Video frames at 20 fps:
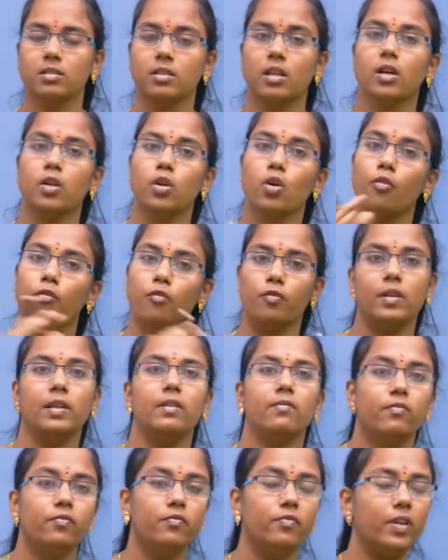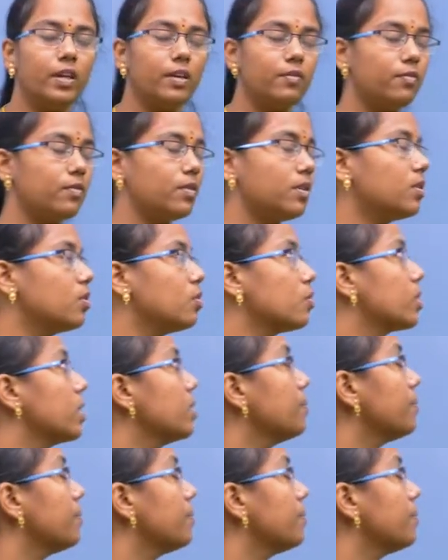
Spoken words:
theory of wave, okay,